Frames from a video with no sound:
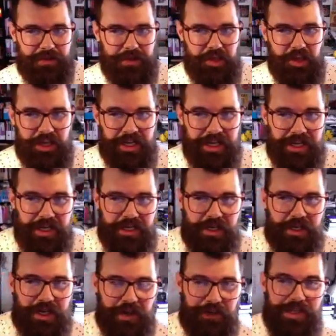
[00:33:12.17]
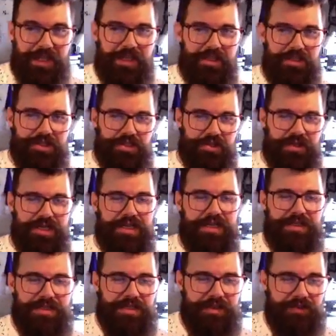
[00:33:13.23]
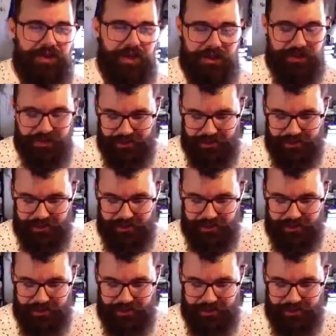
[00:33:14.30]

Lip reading: Yeah. Hear how each greeting is different.